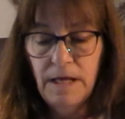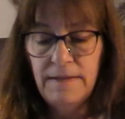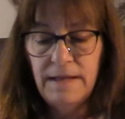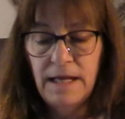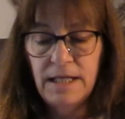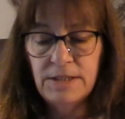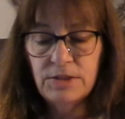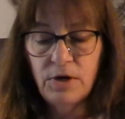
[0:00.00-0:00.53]

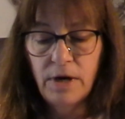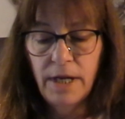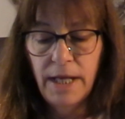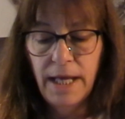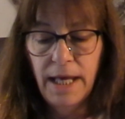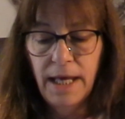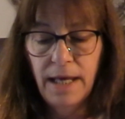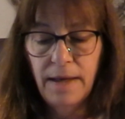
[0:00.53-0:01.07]
Then it's got
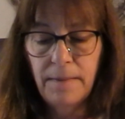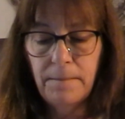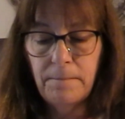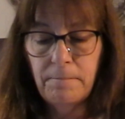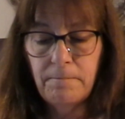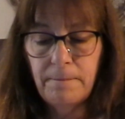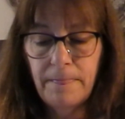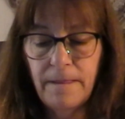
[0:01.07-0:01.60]
a
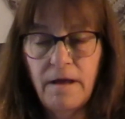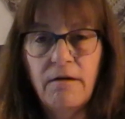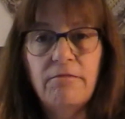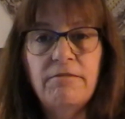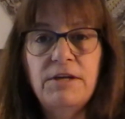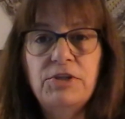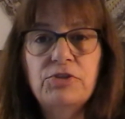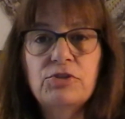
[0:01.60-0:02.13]

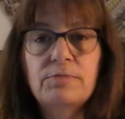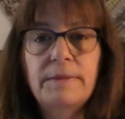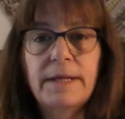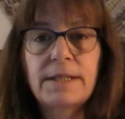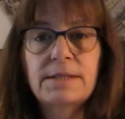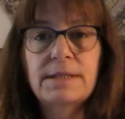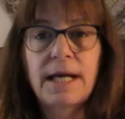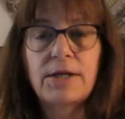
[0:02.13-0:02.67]
features
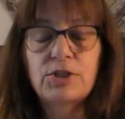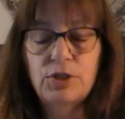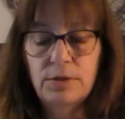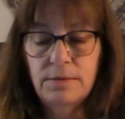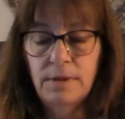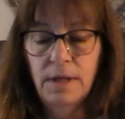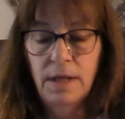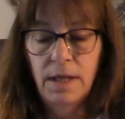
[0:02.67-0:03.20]
mix
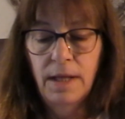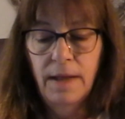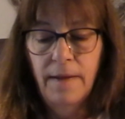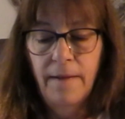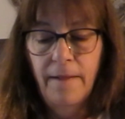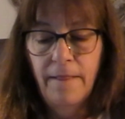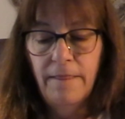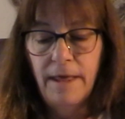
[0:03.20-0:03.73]
section
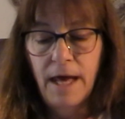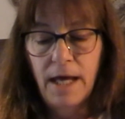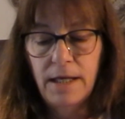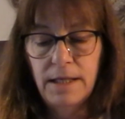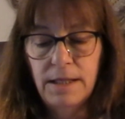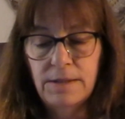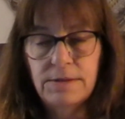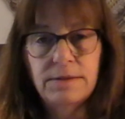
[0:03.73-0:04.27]
that
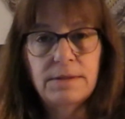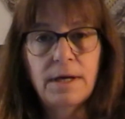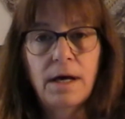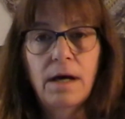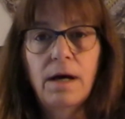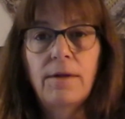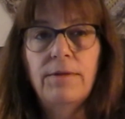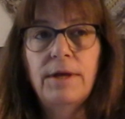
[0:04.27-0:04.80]
is
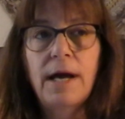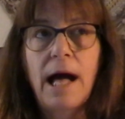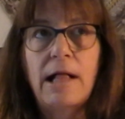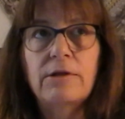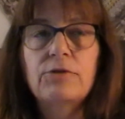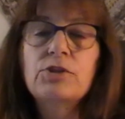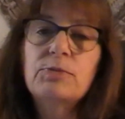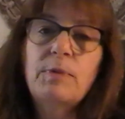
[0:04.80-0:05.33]
the
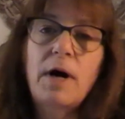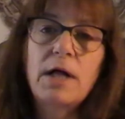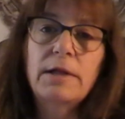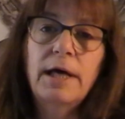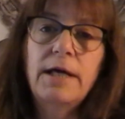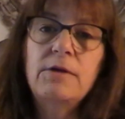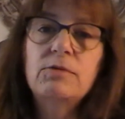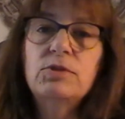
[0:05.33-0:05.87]
Islander
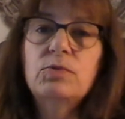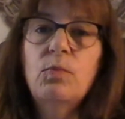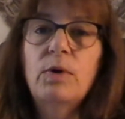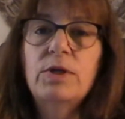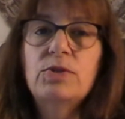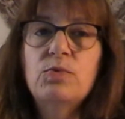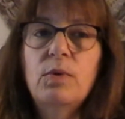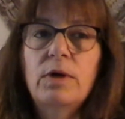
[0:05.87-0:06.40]
Spotlight,
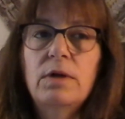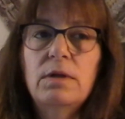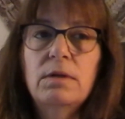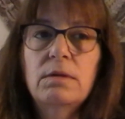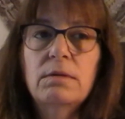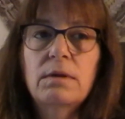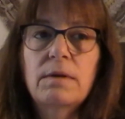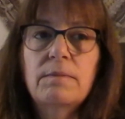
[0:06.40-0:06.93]
which will
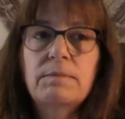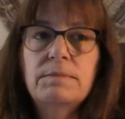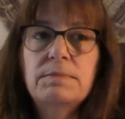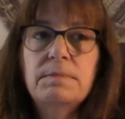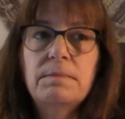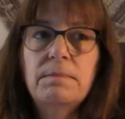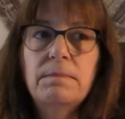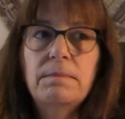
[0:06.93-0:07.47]

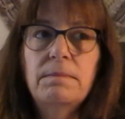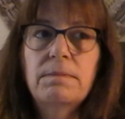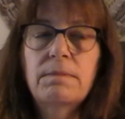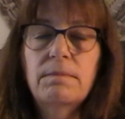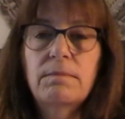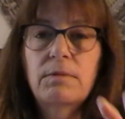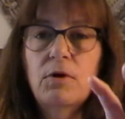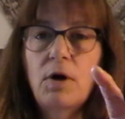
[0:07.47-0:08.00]

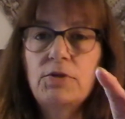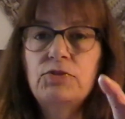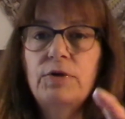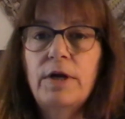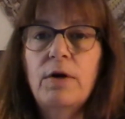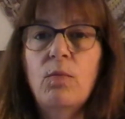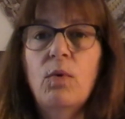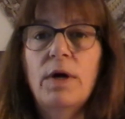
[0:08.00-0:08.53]

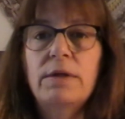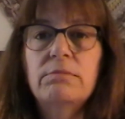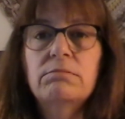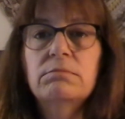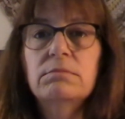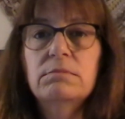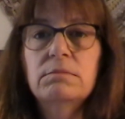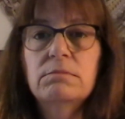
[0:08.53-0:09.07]
concentrate on one
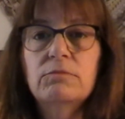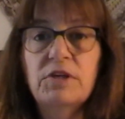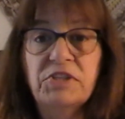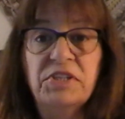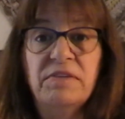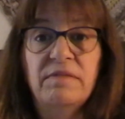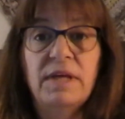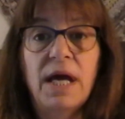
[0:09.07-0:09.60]

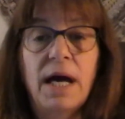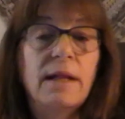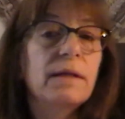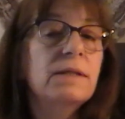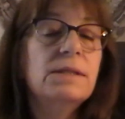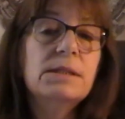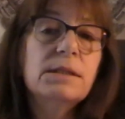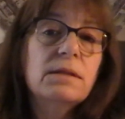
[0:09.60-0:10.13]
resident of the
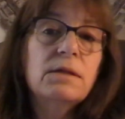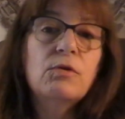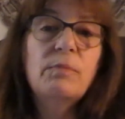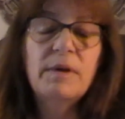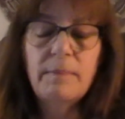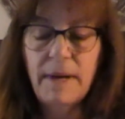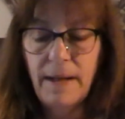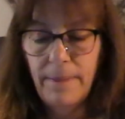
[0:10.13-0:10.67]
island a little
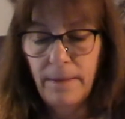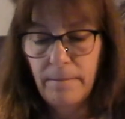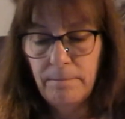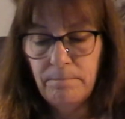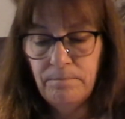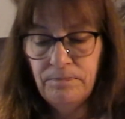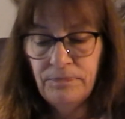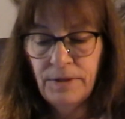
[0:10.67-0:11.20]
bit about them.
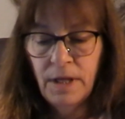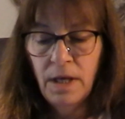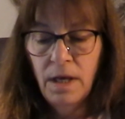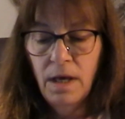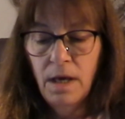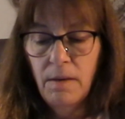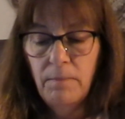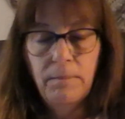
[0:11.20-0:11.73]

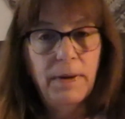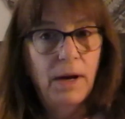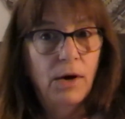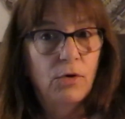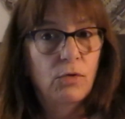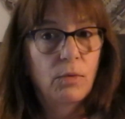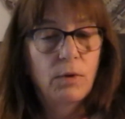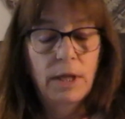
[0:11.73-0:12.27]

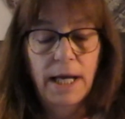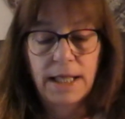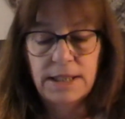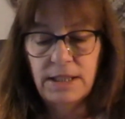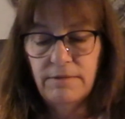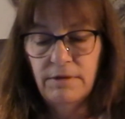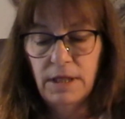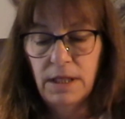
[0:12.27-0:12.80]
Paranormal
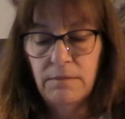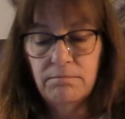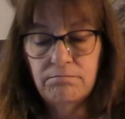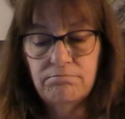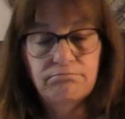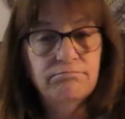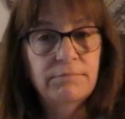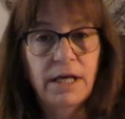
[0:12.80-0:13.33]
activity,
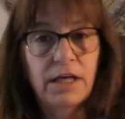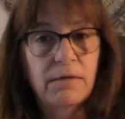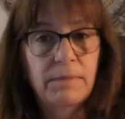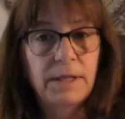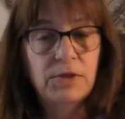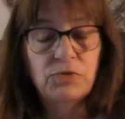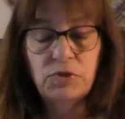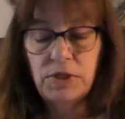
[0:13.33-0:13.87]
that could
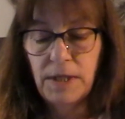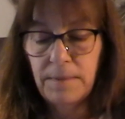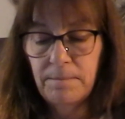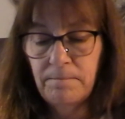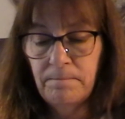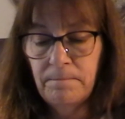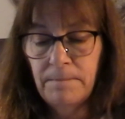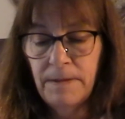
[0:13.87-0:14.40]
be interesting.
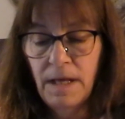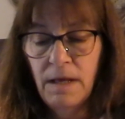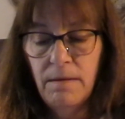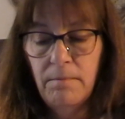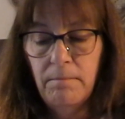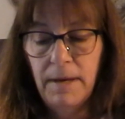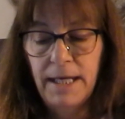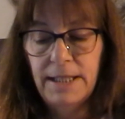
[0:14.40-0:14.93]

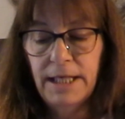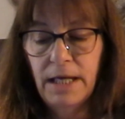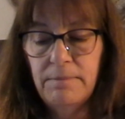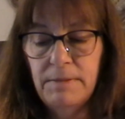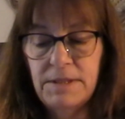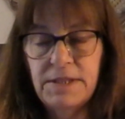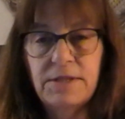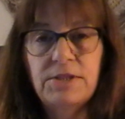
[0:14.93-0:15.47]
Mainland
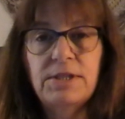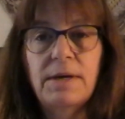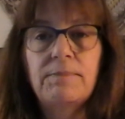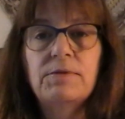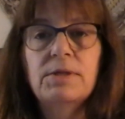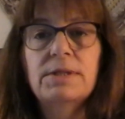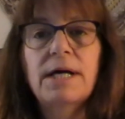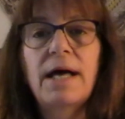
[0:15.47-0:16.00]

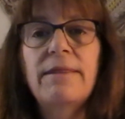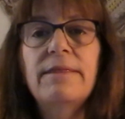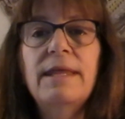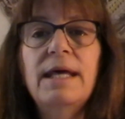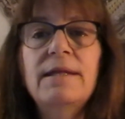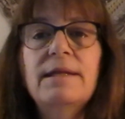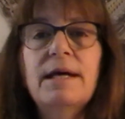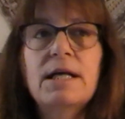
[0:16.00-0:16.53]
misconceptions. I
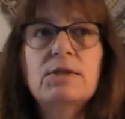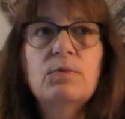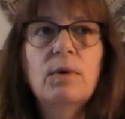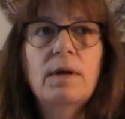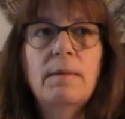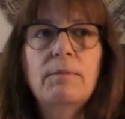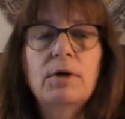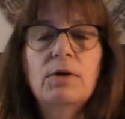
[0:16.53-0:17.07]
think that's what
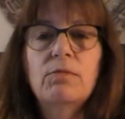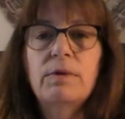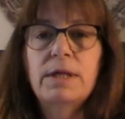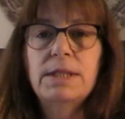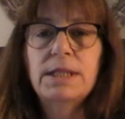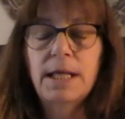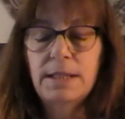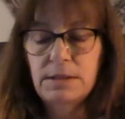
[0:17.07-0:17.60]
I'm going to
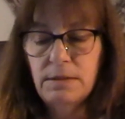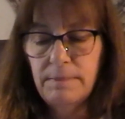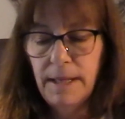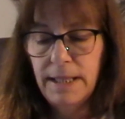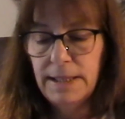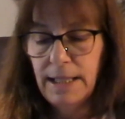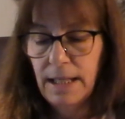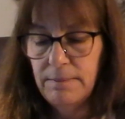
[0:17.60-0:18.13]
read today, is the
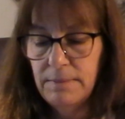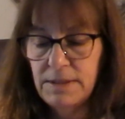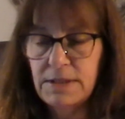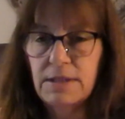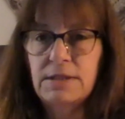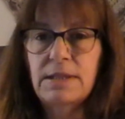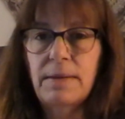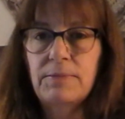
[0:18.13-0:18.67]
mainland
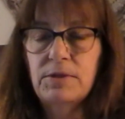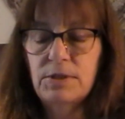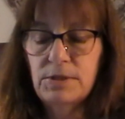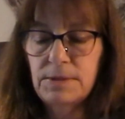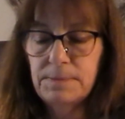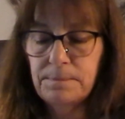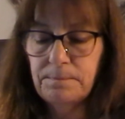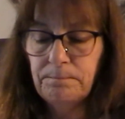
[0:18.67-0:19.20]

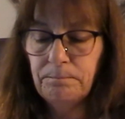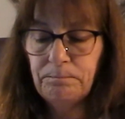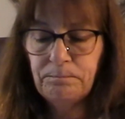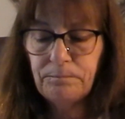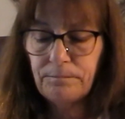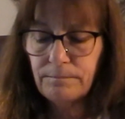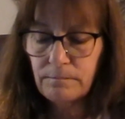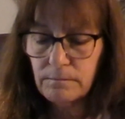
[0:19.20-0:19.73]
misconceptions.
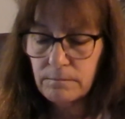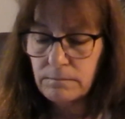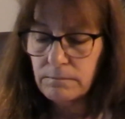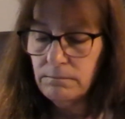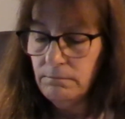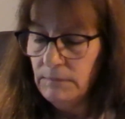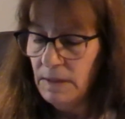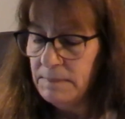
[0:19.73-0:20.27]

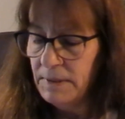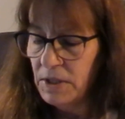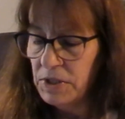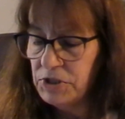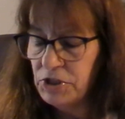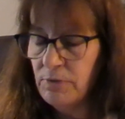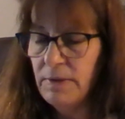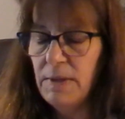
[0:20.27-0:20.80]

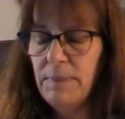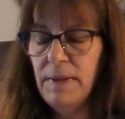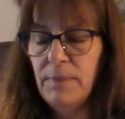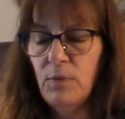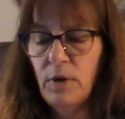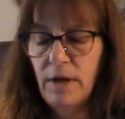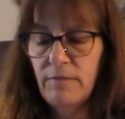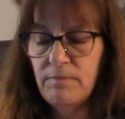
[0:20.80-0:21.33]
Because so many
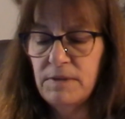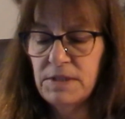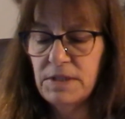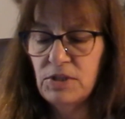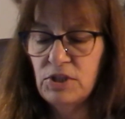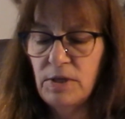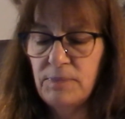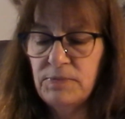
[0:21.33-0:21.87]
people have
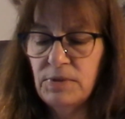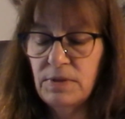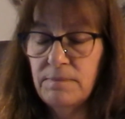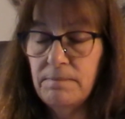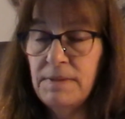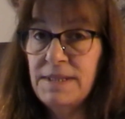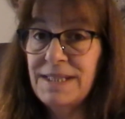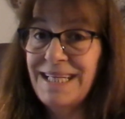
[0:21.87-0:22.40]

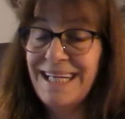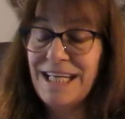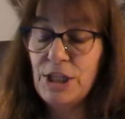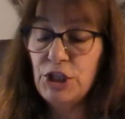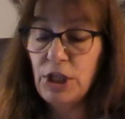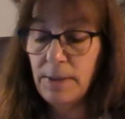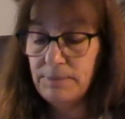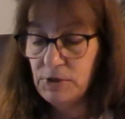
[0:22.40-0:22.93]

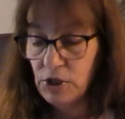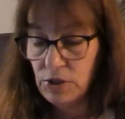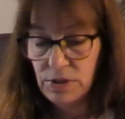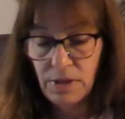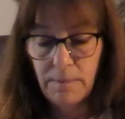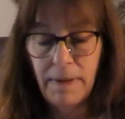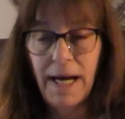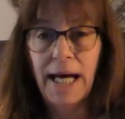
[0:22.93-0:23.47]
misconceptions
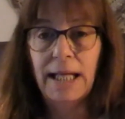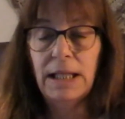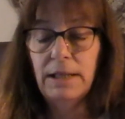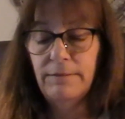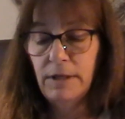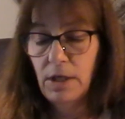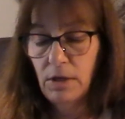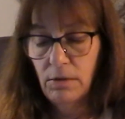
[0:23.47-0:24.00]
about
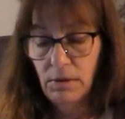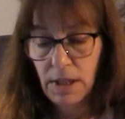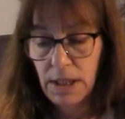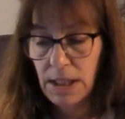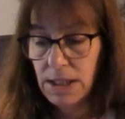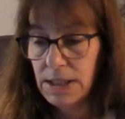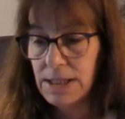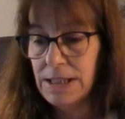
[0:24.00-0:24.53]
living on
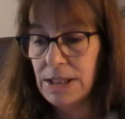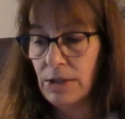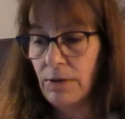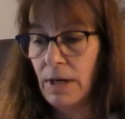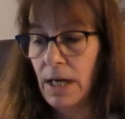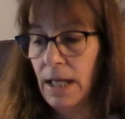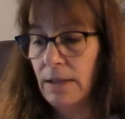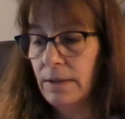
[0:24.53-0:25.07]
Deer
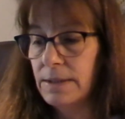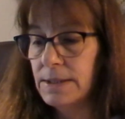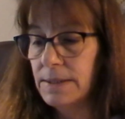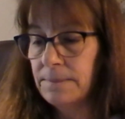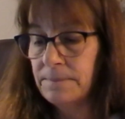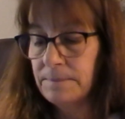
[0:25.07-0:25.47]
Island.